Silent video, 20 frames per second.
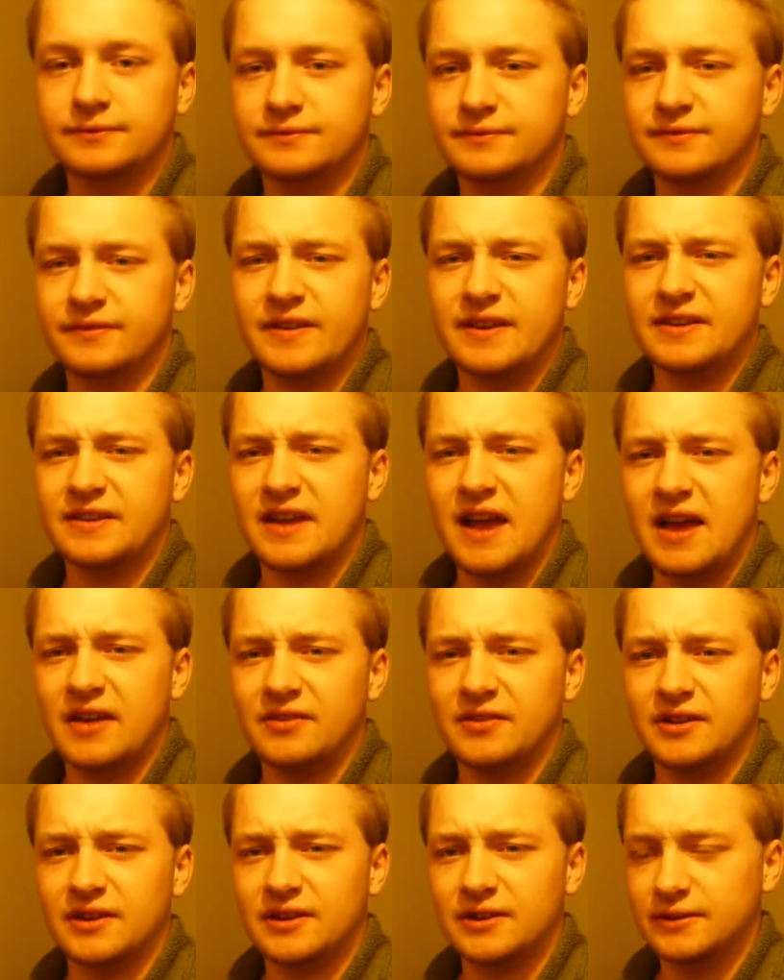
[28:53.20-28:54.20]

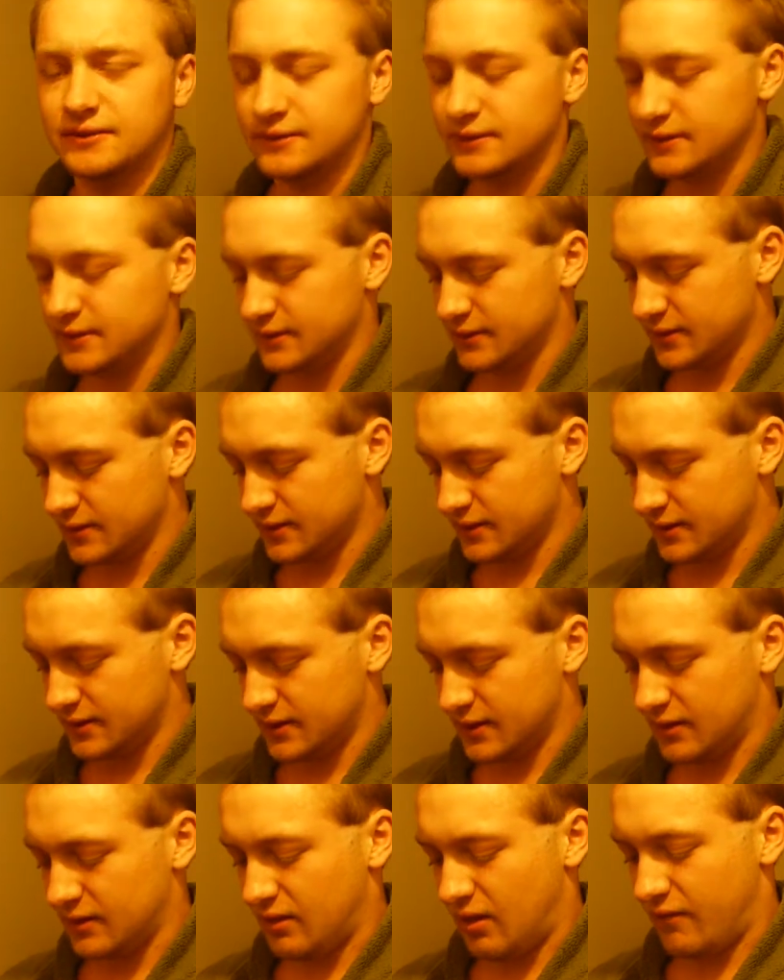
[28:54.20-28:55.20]
Fantastic.
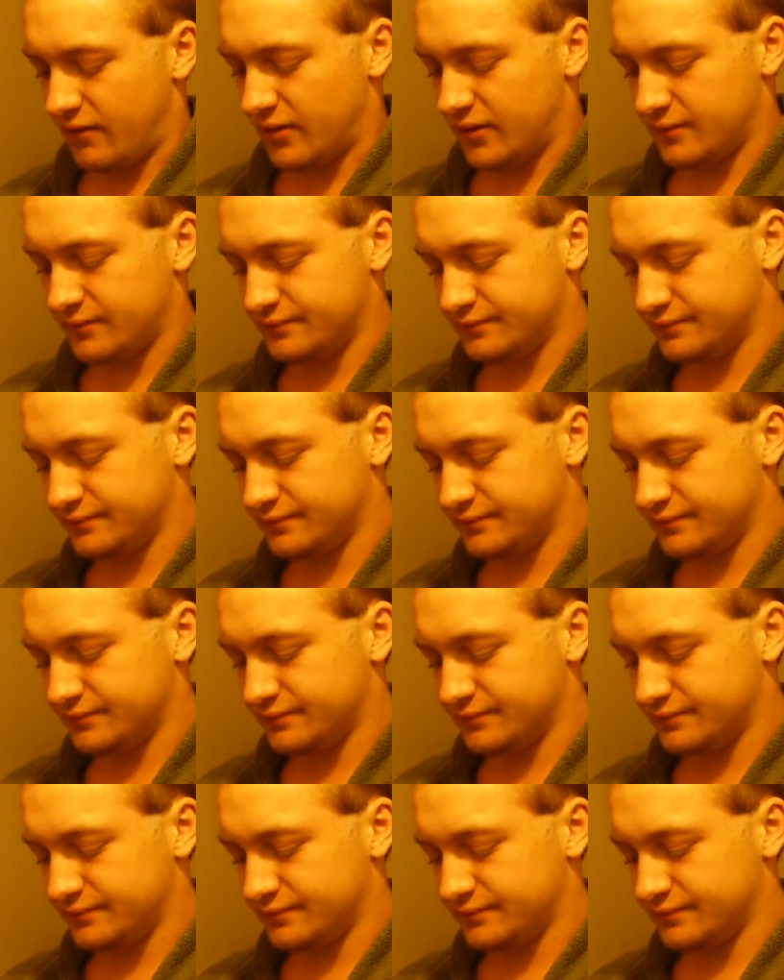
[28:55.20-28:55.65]
I love it.